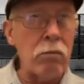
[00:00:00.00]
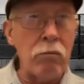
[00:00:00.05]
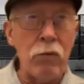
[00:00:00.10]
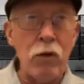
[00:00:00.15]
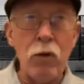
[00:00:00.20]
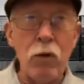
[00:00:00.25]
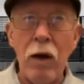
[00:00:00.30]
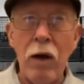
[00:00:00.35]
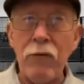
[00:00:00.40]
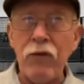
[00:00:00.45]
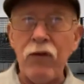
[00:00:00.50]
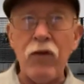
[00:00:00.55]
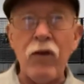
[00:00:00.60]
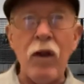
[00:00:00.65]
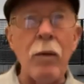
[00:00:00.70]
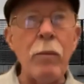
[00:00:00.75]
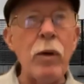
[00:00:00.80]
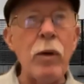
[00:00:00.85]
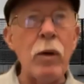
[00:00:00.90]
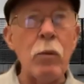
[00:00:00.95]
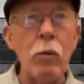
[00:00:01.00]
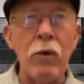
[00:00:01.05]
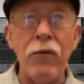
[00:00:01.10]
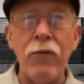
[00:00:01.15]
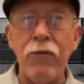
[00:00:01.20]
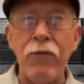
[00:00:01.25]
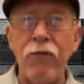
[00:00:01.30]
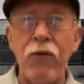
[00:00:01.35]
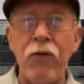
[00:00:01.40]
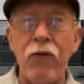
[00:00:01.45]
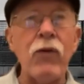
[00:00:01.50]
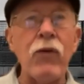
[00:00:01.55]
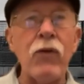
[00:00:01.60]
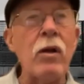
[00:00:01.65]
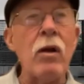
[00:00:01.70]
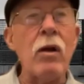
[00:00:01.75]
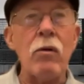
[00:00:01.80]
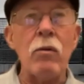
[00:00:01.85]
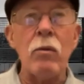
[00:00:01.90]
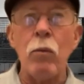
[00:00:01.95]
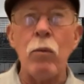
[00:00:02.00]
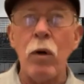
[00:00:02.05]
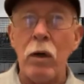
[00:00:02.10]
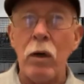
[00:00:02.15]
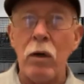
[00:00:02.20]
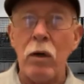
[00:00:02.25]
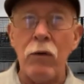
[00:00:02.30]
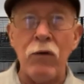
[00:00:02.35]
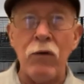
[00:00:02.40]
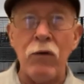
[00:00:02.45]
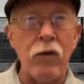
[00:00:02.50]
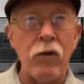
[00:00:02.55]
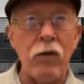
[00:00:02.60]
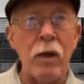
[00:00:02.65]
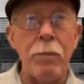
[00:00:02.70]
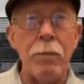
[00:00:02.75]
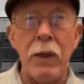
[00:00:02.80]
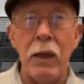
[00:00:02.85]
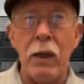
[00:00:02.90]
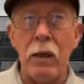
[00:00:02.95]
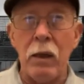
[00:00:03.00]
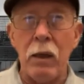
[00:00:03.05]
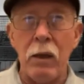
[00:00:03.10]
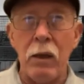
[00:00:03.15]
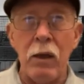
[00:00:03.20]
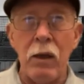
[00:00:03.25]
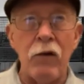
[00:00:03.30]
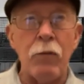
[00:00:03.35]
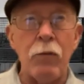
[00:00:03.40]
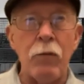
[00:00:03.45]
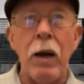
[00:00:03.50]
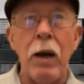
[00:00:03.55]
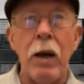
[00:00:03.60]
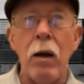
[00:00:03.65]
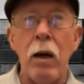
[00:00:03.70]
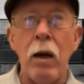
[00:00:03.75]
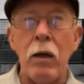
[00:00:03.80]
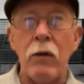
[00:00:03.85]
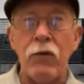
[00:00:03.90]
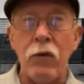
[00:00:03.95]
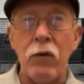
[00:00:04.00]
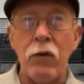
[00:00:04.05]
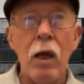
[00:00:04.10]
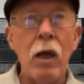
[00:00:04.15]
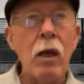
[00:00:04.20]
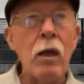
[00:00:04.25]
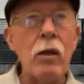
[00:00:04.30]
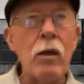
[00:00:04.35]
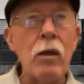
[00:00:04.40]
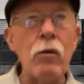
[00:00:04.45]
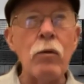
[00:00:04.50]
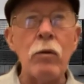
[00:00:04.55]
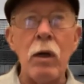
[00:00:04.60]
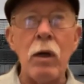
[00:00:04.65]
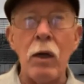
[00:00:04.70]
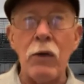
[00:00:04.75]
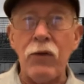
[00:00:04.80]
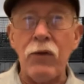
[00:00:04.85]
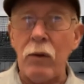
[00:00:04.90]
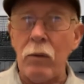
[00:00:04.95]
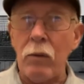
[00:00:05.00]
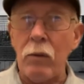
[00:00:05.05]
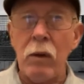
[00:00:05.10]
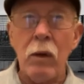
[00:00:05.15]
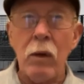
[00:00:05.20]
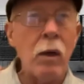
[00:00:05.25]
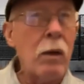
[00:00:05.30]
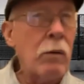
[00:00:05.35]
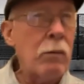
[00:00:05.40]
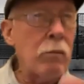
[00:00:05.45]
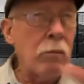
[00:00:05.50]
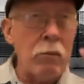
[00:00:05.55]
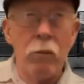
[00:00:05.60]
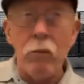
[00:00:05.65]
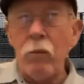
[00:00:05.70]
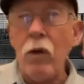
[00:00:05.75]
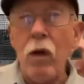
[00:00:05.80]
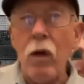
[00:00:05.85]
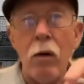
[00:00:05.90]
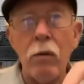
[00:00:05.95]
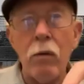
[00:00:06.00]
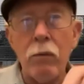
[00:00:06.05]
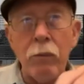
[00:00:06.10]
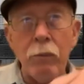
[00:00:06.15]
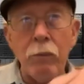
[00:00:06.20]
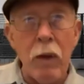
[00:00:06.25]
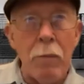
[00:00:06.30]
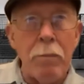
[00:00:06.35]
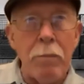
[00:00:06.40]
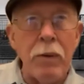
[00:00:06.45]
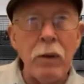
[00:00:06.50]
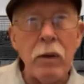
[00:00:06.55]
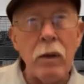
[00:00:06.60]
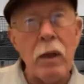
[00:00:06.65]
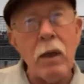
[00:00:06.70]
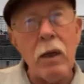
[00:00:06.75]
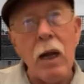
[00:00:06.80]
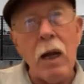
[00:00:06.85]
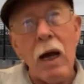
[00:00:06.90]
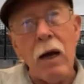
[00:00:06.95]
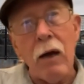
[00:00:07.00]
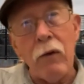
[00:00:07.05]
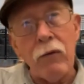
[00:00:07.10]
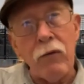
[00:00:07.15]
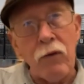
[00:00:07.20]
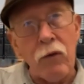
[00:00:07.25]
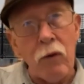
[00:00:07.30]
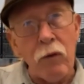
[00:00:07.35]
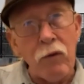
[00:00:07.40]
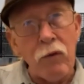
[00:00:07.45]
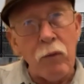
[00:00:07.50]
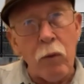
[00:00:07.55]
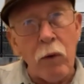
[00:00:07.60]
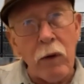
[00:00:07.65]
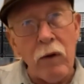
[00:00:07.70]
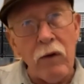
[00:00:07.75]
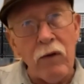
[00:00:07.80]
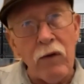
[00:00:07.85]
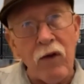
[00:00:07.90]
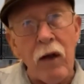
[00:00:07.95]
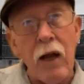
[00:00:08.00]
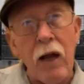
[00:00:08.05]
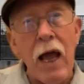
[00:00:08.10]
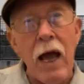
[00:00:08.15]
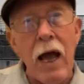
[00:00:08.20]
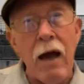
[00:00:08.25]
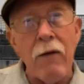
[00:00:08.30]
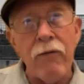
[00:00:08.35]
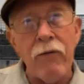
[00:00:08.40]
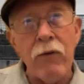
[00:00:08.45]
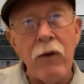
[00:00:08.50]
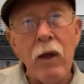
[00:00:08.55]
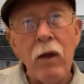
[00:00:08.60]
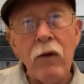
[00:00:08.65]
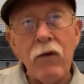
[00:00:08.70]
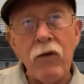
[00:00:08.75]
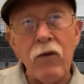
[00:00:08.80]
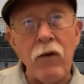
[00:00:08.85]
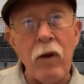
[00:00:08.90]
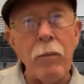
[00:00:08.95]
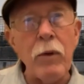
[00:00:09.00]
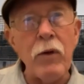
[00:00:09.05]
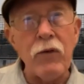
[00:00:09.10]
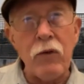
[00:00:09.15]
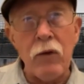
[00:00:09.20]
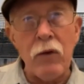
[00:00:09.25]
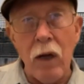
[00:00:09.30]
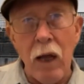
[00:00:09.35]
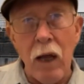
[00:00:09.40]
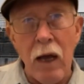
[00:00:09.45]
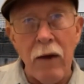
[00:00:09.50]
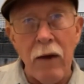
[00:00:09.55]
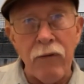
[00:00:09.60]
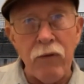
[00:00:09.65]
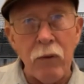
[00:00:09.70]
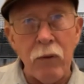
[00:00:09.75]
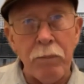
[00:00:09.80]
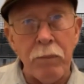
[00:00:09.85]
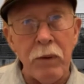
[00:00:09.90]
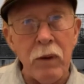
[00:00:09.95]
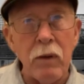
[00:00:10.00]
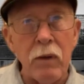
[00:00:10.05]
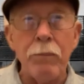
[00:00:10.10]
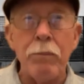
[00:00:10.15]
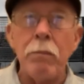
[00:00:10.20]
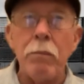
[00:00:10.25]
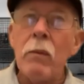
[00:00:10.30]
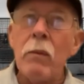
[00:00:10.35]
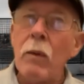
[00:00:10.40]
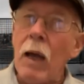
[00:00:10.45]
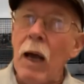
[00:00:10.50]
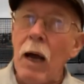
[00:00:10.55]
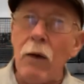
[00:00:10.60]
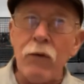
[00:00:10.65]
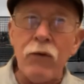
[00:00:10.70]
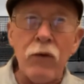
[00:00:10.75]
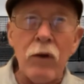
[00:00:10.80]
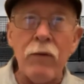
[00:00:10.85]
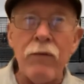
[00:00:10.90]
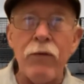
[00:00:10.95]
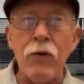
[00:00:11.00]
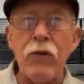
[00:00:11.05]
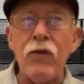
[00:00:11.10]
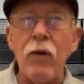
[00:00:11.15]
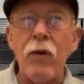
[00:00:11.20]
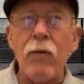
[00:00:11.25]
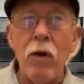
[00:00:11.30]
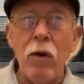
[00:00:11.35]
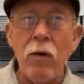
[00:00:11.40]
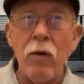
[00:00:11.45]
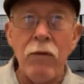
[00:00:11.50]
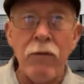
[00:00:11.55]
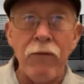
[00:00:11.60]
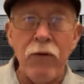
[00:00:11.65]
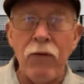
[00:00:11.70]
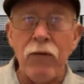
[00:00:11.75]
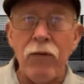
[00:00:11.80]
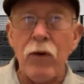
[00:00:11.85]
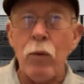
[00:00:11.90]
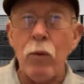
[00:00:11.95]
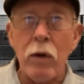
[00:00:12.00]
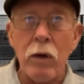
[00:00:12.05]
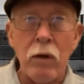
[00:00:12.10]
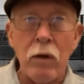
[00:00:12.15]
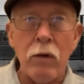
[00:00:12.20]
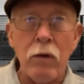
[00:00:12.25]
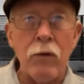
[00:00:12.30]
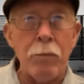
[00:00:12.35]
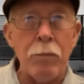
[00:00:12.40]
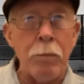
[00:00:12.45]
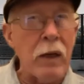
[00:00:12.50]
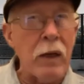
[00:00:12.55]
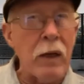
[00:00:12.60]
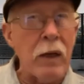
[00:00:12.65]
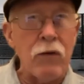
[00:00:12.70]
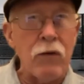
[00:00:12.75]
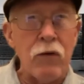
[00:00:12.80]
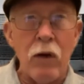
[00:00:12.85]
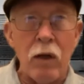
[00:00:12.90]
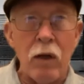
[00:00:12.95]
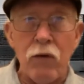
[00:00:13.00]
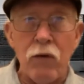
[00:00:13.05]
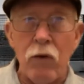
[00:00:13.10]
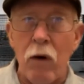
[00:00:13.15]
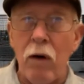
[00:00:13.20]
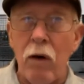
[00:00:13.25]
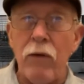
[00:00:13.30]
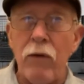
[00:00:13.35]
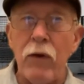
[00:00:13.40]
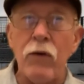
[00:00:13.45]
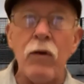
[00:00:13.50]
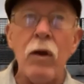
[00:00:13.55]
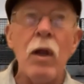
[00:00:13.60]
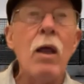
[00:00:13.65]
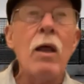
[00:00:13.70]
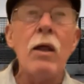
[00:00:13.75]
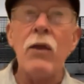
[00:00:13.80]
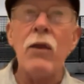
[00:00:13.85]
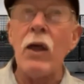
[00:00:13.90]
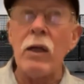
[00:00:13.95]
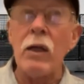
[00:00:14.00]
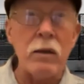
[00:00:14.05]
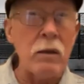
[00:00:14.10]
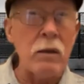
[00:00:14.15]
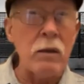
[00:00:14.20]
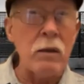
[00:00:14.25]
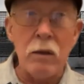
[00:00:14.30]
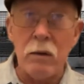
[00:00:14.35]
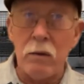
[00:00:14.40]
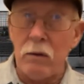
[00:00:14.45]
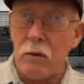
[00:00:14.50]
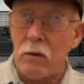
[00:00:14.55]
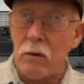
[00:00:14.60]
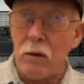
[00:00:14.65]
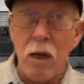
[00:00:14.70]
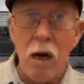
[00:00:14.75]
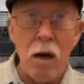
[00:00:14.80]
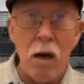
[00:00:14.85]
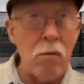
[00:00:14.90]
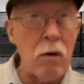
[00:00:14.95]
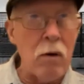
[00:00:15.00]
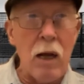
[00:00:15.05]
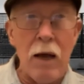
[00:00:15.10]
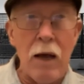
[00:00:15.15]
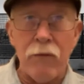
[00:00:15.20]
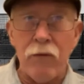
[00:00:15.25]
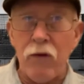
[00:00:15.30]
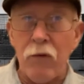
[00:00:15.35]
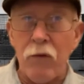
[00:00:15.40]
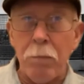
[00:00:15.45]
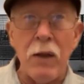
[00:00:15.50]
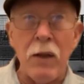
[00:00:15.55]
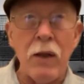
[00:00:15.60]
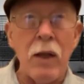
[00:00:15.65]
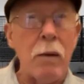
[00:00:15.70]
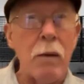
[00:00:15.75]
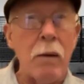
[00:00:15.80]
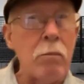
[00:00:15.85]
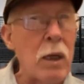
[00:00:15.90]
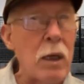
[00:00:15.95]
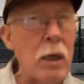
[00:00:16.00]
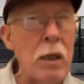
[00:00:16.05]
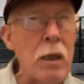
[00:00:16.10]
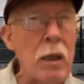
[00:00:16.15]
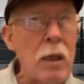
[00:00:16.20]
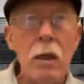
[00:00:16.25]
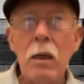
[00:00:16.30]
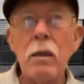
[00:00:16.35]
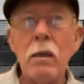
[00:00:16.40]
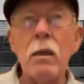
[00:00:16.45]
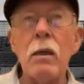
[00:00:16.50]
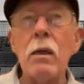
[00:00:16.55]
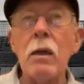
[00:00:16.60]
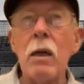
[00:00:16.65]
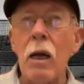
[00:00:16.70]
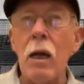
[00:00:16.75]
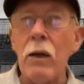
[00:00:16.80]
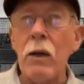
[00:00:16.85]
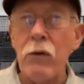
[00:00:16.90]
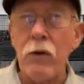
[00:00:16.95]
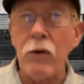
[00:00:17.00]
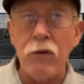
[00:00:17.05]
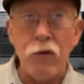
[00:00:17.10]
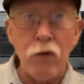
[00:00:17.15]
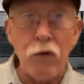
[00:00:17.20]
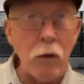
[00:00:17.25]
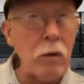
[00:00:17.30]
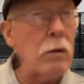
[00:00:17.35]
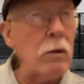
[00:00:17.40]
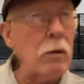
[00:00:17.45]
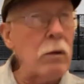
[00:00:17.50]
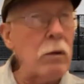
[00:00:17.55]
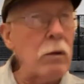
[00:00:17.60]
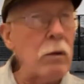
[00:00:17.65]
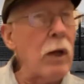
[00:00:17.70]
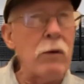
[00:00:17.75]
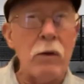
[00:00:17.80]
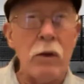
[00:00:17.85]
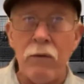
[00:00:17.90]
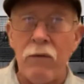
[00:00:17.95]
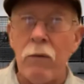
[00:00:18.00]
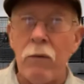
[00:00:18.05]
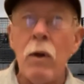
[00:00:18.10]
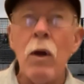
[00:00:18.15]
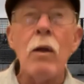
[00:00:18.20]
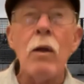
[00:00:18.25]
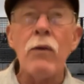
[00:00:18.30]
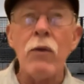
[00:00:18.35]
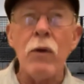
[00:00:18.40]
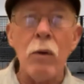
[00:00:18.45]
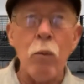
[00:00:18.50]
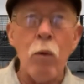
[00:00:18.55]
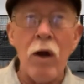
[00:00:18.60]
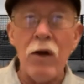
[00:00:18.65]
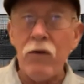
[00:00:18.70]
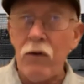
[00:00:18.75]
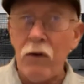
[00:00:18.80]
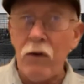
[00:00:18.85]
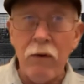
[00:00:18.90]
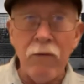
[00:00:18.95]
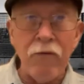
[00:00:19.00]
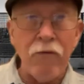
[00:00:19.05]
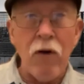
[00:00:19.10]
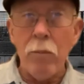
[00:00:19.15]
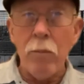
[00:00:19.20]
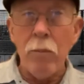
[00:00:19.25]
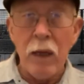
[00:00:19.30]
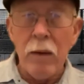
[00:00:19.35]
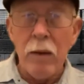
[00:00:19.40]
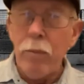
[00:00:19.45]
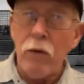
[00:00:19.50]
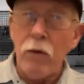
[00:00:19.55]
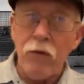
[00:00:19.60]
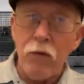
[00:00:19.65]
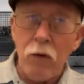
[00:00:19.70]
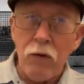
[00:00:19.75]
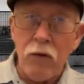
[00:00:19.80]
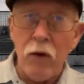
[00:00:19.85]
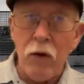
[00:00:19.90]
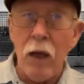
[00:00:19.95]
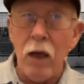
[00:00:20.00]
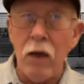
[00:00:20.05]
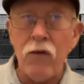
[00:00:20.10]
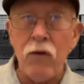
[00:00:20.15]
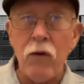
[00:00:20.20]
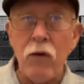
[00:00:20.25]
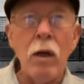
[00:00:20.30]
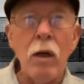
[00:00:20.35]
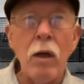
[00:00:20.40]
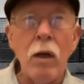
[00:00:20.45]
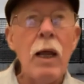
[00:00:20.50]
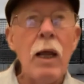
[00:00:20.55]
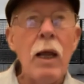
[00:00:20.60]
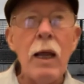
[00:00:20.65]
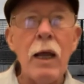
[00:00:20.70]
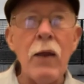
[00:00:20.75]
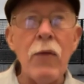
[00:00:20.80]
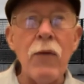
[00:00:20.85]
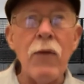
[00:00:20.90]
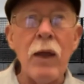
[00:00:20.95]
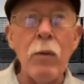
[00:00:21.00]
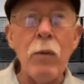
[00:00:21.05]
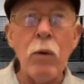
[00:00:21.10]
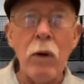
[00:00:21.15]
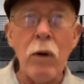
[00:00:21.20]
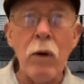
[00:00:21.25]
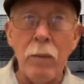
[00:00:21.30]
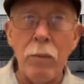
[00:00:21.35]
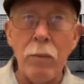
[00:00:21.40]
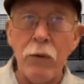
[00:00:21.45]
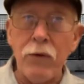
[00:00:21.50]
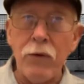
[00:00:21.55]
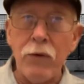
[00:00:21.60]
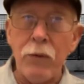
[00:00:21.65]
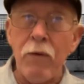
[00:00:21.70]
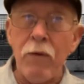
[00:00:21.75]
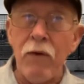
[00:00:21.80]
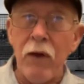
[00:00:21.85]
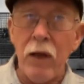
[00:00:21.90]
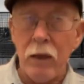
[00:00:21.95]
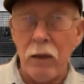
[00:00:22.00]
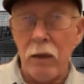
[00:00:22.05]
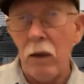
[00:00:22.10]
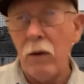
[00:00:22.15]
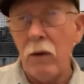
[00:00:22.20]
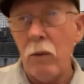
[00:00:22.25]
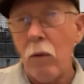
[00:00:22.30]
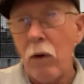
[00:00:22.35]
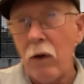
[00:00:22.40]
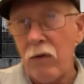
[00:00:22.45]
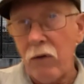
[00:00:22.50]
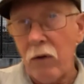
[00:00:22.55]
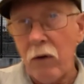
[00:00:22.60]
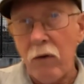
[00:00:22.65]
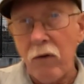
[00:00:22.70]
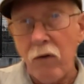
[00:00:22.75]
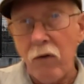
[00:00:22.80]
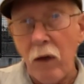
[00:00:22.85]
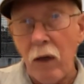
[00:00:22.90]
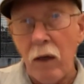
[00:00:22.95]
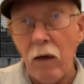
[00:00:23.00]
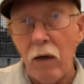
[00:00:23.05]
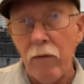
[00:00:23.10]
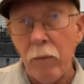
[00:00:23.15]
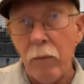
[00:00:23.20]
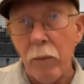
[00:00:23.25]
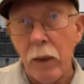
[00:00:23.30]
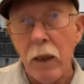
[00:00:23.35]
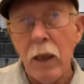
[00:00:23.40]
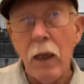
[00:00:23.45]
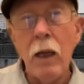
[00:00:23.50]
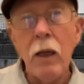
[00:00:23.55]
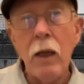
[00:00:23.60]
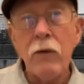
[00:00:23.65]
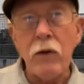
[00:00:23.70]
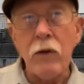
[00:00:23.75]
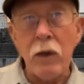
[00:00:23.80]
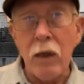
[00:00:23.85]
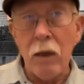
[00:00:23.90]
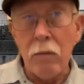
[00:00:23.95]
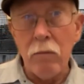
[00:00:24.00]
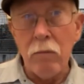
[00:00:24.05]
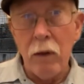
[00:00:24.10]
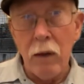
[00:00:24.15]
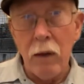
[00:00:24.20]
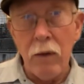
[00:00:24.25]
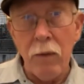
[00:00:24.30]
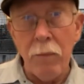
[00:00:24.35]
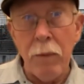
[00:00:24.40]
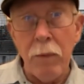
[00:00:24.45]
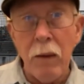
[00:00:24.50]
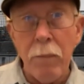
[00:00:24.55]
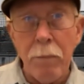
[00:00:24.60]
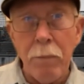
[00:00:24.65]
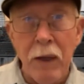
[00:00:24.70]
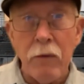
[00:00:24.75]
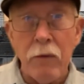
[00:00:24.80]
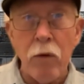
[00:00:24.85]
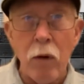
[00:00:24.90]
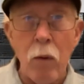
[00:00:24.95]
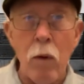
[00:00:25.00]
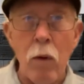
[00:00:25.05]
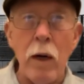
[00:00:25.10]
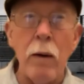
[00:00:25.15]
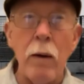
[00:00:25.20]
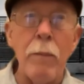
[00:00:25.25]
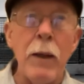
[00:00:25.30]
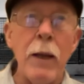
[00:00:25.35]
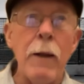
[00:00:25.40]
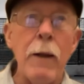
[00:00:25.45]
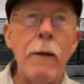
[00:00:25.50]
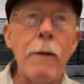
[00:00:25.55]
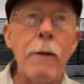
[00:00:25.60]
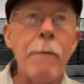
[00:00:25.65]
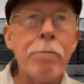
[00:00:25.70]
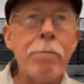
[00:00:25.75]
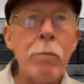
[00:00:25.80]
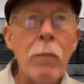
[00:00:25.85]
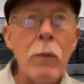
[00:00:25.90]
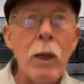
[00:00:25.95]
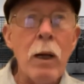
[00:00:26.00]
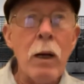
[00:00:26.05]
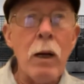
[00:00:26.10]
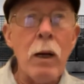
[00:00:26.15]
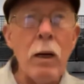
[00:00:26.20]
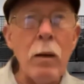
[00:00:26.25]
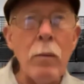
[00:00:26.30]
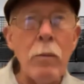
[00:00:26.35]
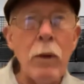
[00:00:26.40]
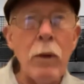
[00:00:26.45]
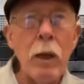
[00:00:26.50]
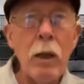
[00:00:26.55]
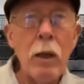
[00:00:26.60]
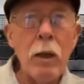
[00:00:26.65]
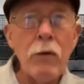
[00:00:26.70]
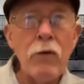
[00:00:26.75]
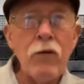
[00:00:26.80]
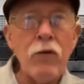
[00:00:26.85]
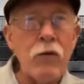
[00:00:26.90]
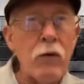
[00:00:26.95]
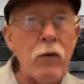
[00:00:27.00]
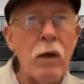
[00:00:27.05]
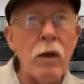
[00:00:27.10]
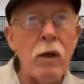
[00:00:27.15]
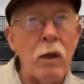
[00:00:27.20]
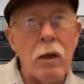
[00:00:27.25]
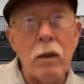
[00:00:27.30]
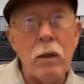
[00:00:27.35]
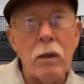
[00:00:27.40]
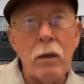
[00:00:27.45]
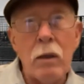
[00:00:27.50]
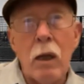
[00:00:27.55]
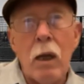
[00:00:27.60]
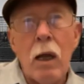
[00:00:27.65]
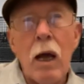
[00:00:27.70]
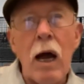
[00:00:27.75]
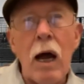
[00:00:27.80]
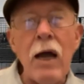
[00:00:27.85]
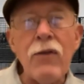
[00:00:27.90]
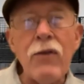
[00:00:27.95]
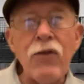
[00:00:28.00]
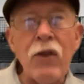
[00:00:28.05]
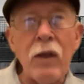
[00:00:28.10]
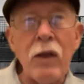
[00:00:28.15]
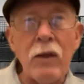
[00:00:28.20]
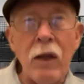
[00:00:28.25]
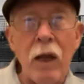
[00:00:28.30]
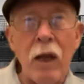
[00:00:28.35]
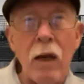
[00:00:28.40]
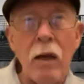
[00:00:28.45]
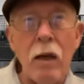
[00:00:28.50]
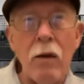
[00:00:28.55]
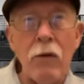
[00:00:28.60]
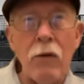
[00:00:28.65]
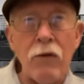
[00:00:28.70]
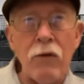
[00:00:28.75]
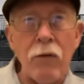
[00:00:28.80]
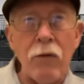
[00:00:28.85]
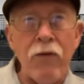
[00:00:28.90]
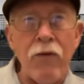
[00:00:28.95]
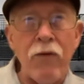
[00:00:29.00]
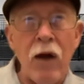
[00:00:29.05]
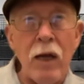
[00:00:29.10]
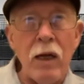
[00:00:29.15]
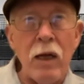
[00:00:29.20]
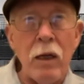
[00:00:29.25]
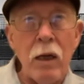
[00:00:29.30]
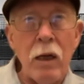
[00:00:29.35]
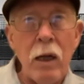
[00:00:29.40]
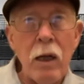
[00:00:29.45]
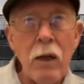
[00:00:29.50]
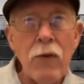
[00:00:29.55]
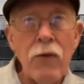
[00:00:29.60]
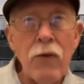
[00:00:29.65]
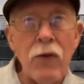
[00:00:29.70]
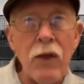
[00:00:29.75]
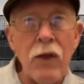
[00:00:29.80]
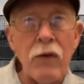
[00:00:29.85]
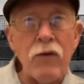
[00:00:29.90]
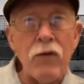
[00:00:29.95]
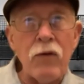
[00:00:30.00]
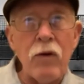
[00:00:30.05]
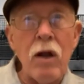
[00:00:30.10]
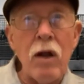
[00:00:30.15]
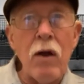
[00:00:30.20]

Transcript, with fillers: you have Stemilt with 1,500 workers sleeping in these barracks. You cut the you know, ability to house those workers in half. Stemilt's going to have to build housing for 750 workers by its next harvest. They clearly did not want to have to spend that money. And I did Circle, neither did the Washington Farm Labor Association, and they were able to prevail in the Washington state government to get rid of the bunk bed requirement. Um, still, I think that it is a fight that's